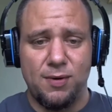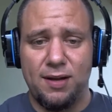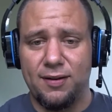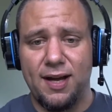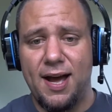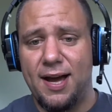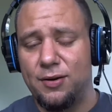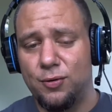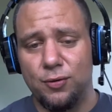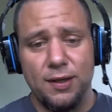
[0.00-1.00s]
We have a guy
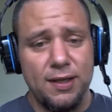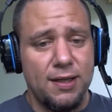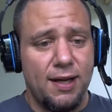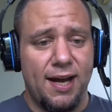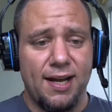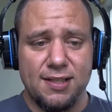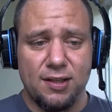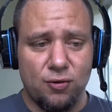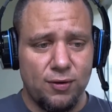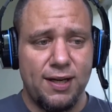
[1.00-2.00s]
who has
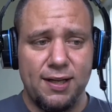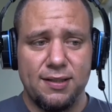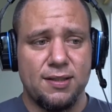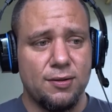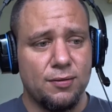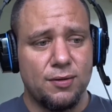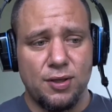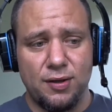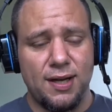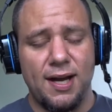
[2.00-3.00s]
agreed to
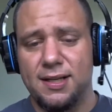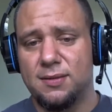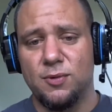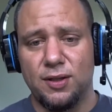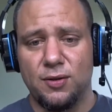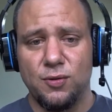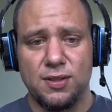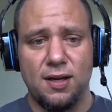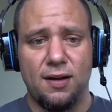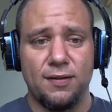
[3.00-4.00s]
show you guys some really cool
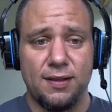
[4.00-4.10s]
stuff.